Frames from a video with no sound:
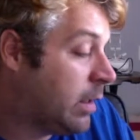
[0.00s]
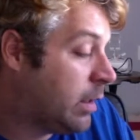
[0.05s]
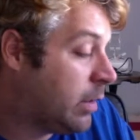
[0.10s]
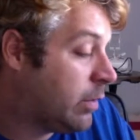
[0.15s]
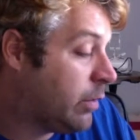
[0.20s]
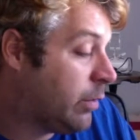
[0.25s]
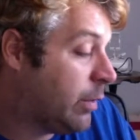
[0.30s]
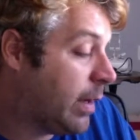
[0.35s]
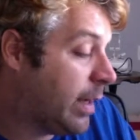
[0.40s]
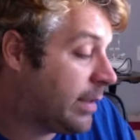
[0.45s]

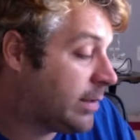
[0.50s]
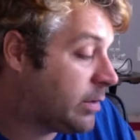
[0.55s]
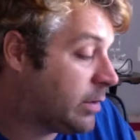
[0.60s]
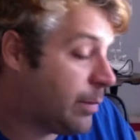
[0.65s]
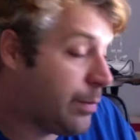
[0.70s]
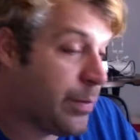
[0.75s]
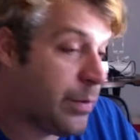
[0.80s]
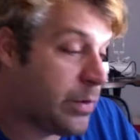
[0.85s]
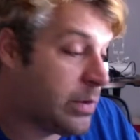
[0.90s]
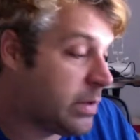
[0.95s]
you have
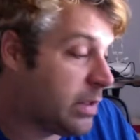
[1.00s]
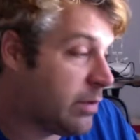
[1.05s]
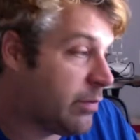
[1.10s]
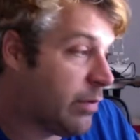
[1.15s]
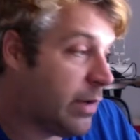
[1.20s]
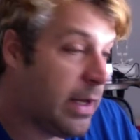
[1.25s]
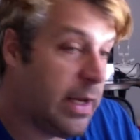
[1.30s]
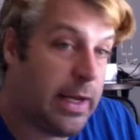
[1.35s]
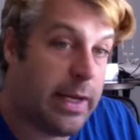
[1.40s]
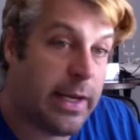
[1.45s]
to push it
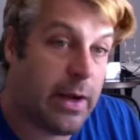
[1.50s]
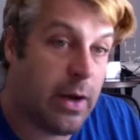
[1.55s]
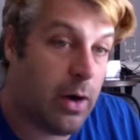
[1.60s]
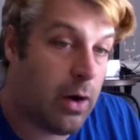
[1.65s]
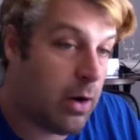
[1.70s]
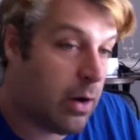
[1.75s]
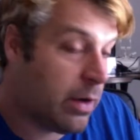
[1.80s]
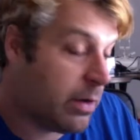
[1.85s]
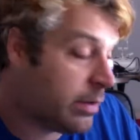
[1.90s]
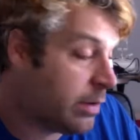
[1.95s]
really
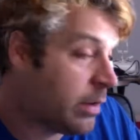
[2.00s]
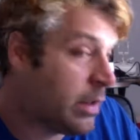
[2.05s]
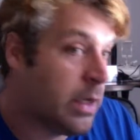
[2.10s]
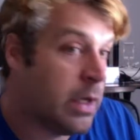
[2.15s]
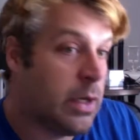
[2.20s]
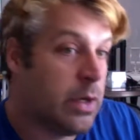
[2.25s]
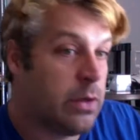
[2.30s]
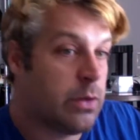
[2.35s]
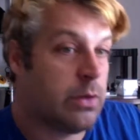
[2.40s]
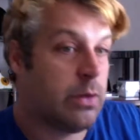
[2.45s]
hard
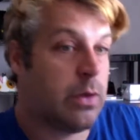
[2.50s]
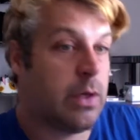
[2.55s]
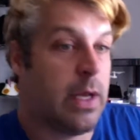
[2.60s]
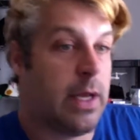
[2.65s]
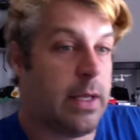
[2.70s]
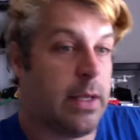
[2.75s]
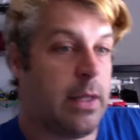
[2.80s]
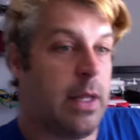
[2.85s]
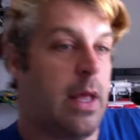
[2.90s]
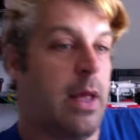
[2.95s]
to
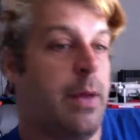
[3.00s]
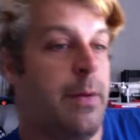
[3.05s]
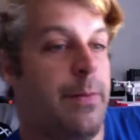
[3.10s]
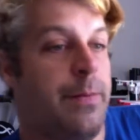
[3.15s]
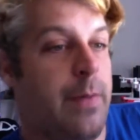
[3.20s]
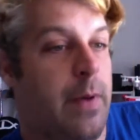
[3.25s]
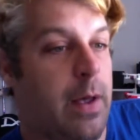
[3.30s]
get there.